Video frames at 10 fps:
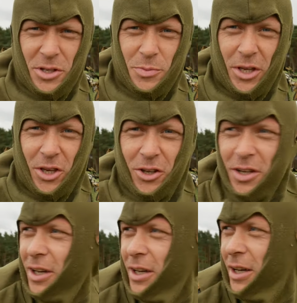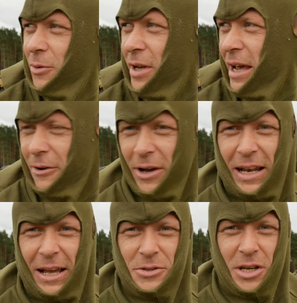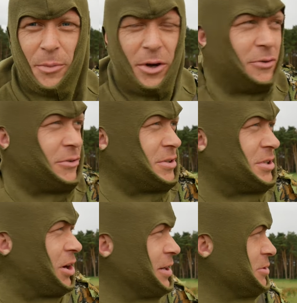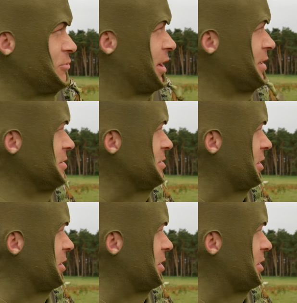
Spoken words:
which has been good, but now a cloud's come over and started to rain.